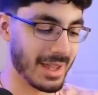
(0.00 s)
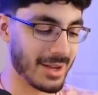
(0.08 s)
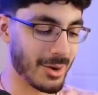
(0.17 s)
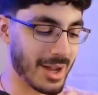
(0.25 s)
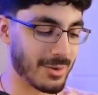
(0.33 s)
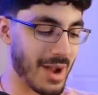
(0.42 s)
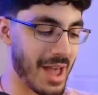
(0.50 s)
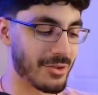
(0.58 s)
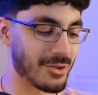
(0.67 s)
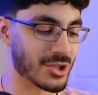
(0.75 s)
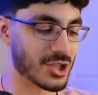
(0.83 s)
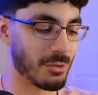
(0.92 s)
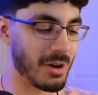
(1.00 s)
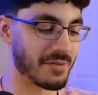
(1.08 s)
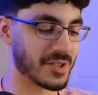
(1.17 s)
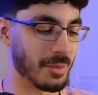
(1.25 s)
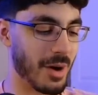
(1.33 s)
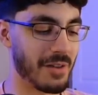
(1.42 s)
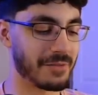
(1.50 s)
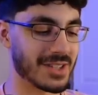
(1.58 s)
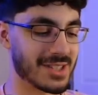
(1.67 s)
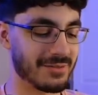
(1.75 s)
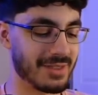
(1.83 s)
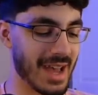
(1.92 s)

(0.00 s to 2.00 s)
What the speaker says: I'd rather show off some offensive